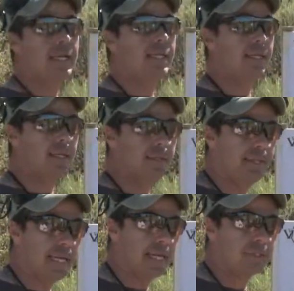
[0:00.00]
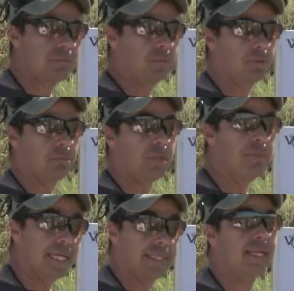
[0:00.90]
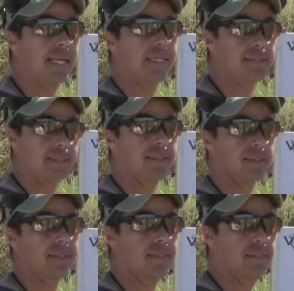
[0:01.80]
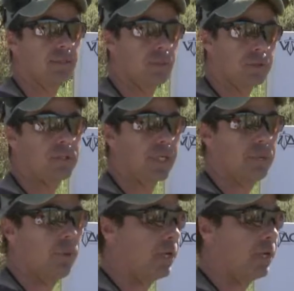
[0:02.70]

I need that next group to maintain that consistency. So don't start getting